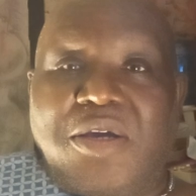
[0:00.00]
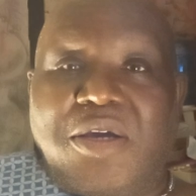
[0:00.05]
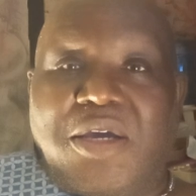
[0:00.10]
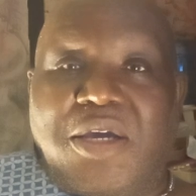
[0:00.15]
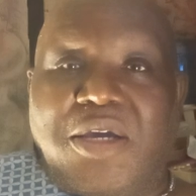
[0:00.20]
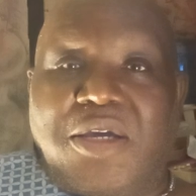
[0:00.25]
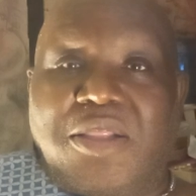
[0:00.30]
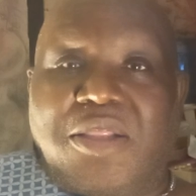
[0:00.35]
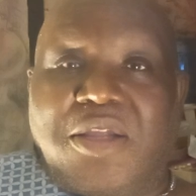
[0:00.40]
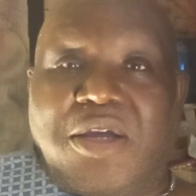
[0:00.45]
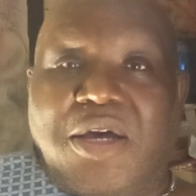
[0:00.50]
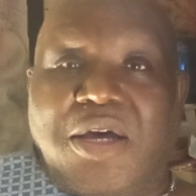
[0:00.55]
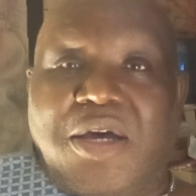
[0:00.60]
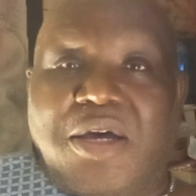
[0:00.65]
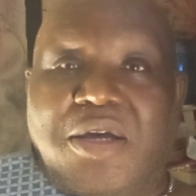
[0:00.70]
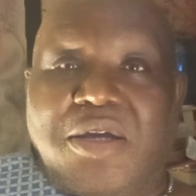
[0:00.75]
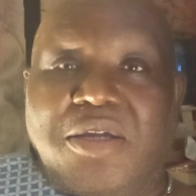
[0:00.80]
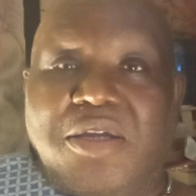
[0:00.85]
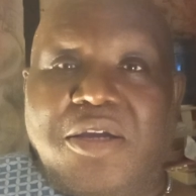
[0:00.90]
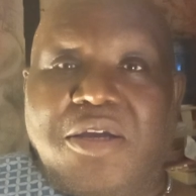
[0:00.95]
And,
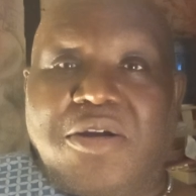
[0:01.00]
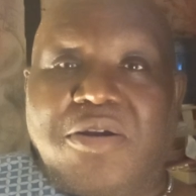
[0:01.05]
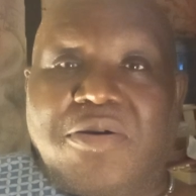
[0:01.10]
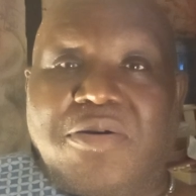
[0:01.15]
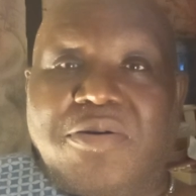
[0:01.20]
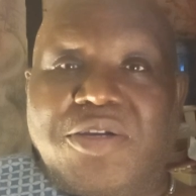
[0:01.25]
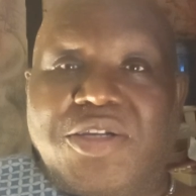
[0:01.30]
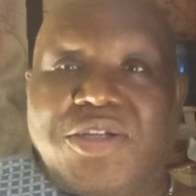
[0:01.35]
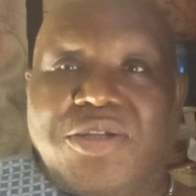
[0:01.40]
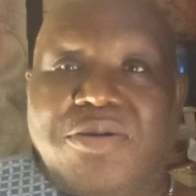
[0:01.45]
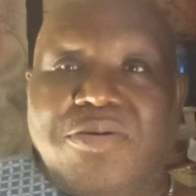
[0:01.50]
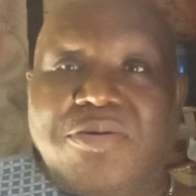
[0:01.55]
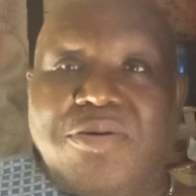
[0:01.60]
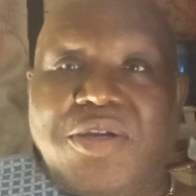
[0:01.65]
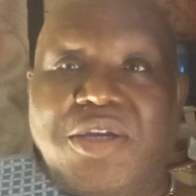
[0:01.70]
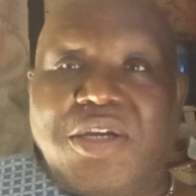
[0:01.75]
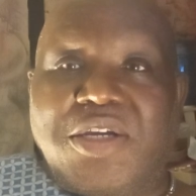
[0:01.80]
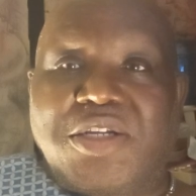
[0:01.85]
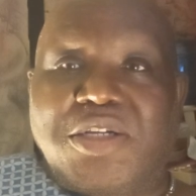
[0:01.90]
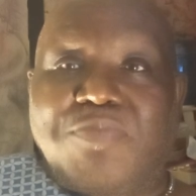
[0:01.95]
you know, is
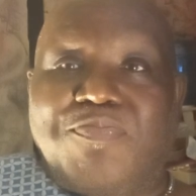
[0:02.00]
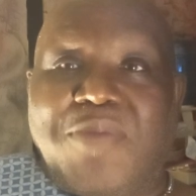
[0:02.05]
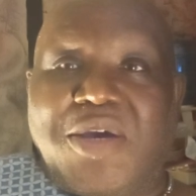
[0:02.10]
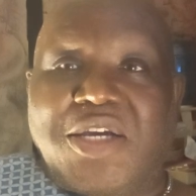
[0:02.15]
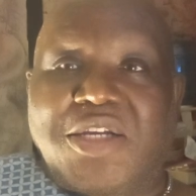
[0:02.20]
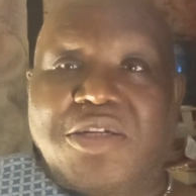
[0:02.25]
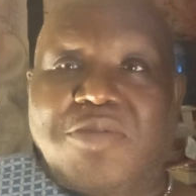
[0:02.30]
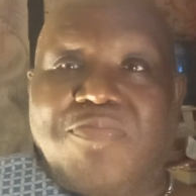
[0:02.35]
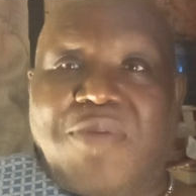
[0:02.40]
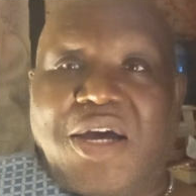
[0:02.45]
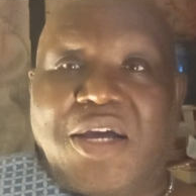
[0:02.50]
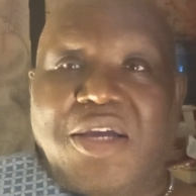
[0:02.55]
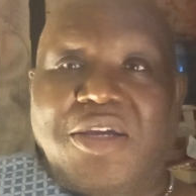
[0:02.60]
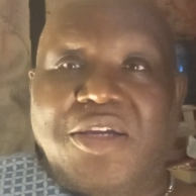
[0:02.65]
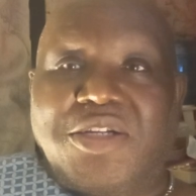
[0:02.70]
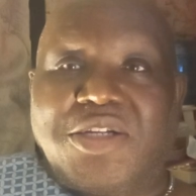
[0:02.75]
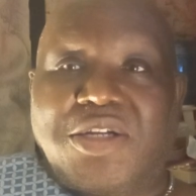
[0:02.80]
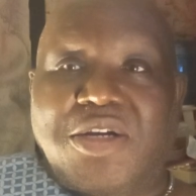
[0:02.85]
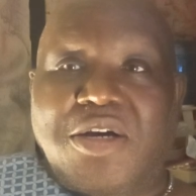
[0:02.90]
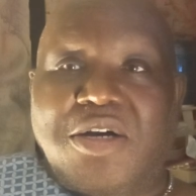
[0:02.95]
doing his best by
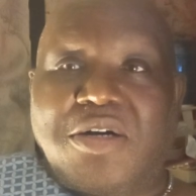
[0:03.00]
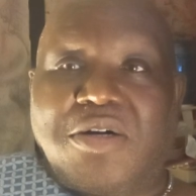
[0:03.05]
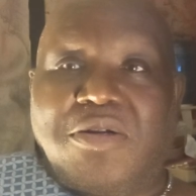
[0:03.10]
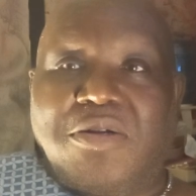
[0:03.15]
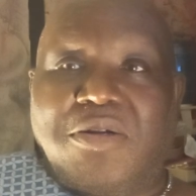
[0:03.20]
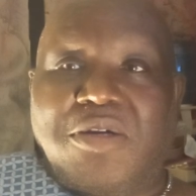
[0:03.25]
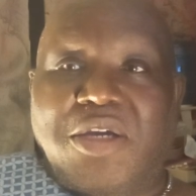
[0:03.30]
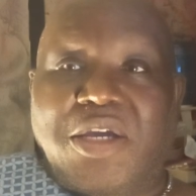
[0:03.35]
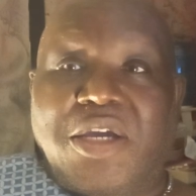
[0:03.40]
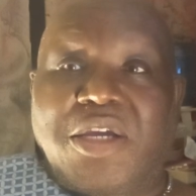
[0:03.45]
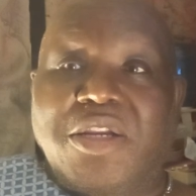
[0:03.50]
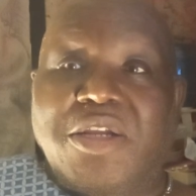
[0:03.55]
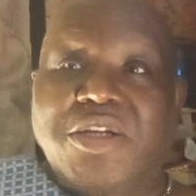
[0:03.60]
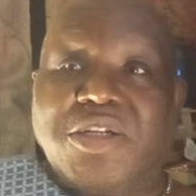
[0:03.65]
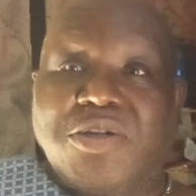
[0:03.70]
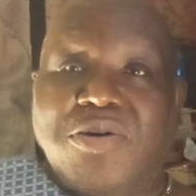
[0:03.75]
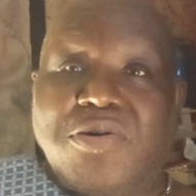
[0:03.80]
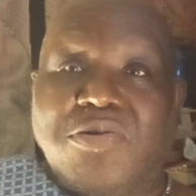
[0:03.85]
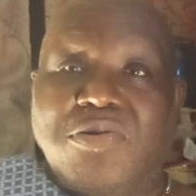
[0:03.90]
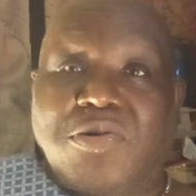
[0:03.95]
his uncle in
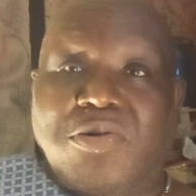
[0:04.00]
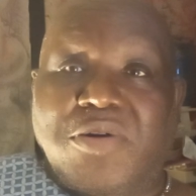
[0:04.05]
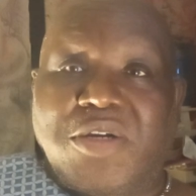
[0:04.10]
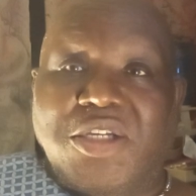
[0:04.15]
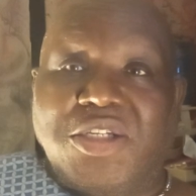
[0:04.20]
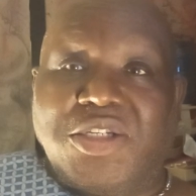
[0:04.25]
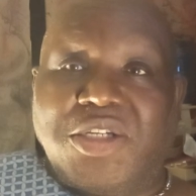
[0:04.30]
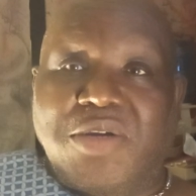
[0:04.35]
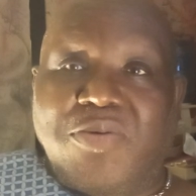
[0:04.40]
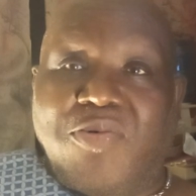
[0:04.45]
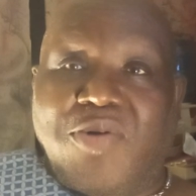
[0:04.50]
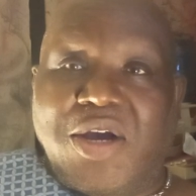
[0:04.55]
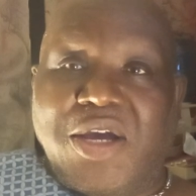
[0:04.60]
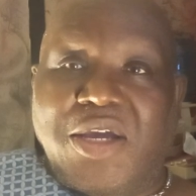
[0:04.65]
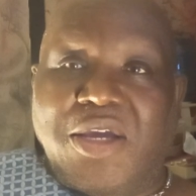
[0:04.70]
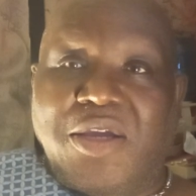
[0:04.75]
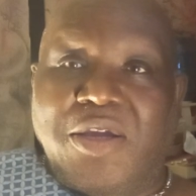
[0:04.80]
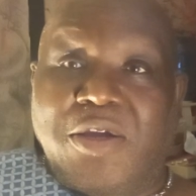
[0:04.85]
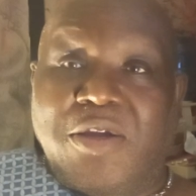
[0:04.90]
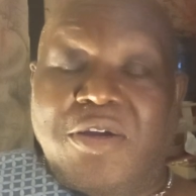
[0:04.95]
his own crazy
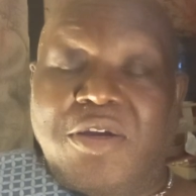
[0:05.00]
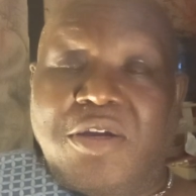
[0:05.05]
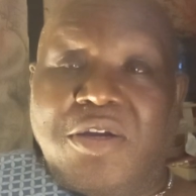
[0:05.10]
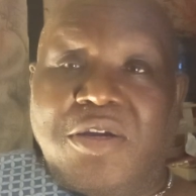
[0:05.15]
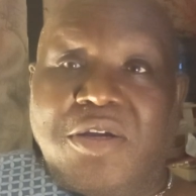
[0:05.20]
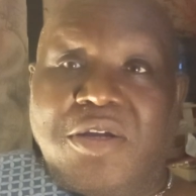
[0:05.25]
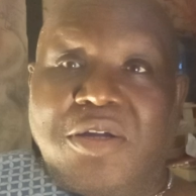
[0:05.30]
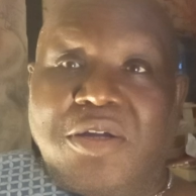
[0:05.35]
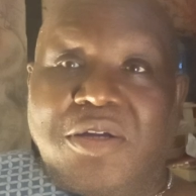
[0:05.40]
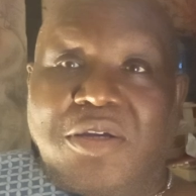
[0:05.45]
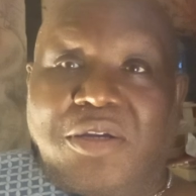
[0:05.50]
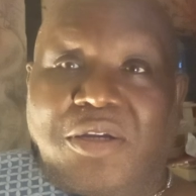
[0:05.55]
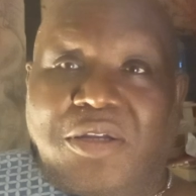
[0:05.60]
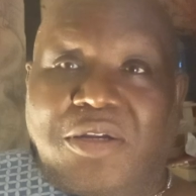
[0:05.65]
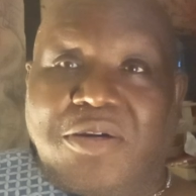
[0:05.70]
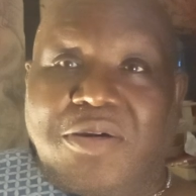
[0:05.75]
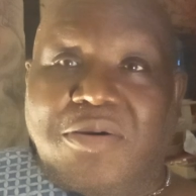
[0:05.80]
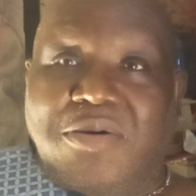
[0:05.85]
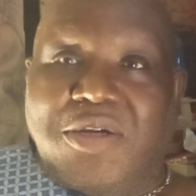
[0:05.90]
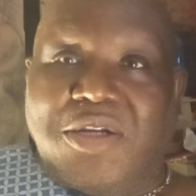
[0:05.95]
way.
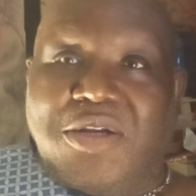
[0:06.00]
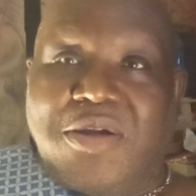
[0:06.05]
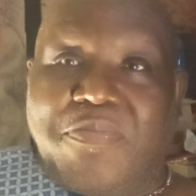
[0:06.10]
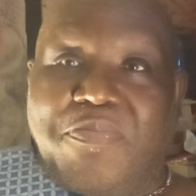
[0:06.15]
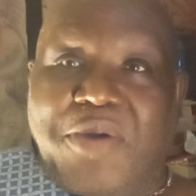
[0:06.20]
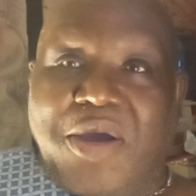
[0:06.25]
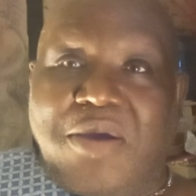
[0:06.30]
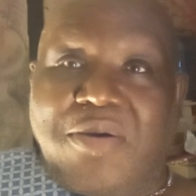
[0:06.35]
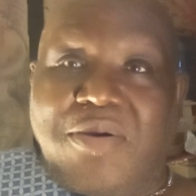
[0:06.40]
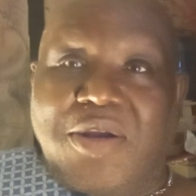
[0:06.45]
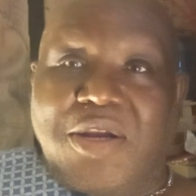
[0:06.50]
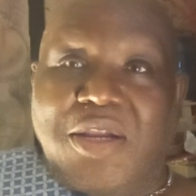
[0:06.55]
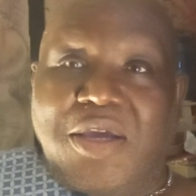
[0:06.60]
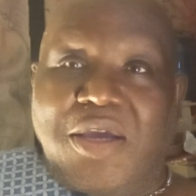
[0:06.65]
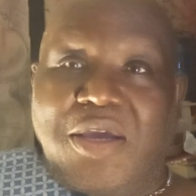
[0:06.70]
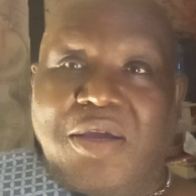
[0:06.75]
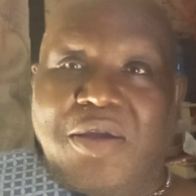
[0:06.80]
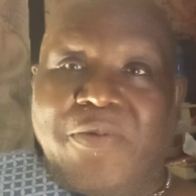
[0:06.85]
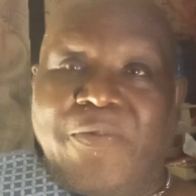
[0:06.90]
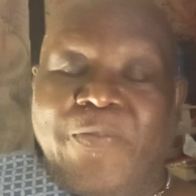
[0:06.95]
You know, and
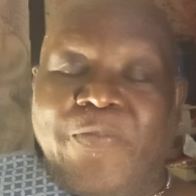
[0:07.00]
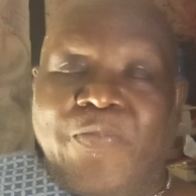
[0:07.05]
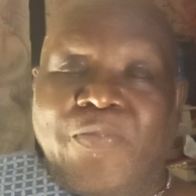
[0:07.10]
apparently